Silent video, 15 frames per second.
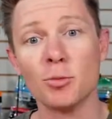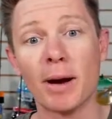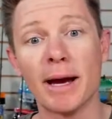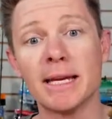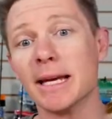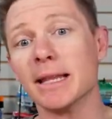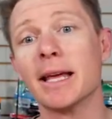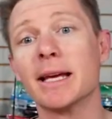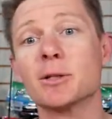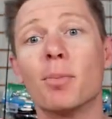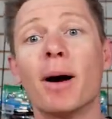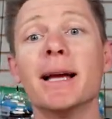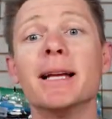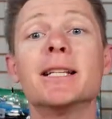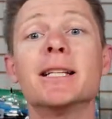you might get
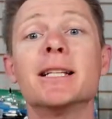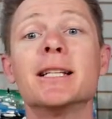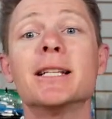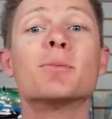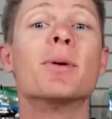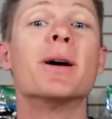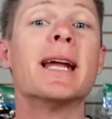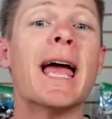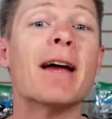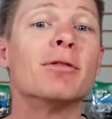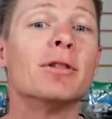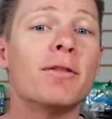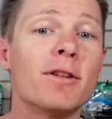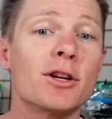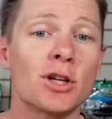less spots, but
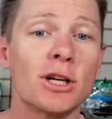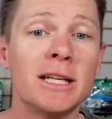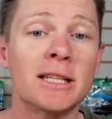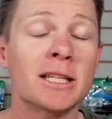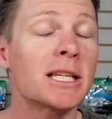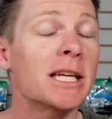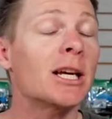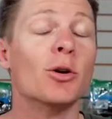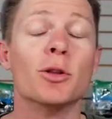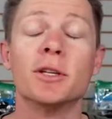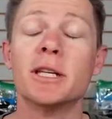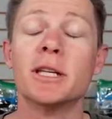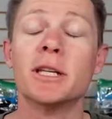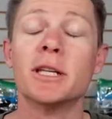every fish eats a Senko.